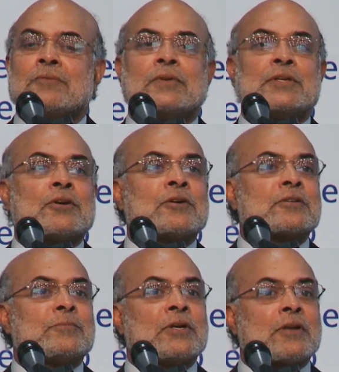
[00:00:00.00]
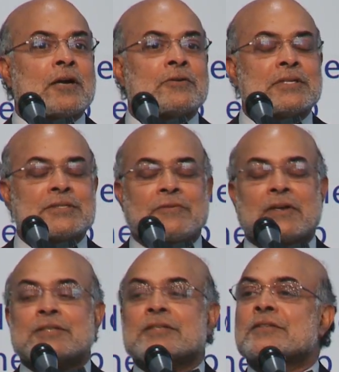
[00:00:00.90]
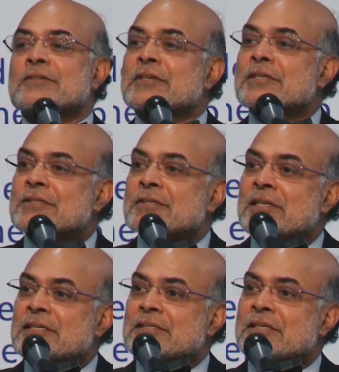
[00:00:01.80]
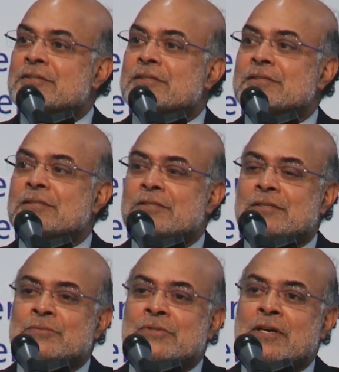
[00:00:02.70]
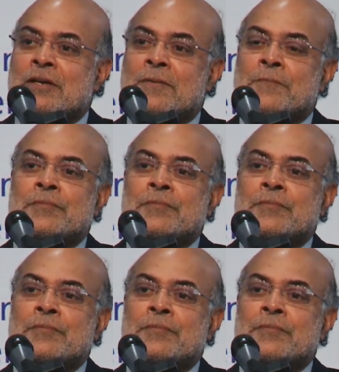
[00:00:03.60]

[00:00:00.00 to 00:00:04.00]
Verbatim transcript: We talked about how dysfunctional traditional extension systems are.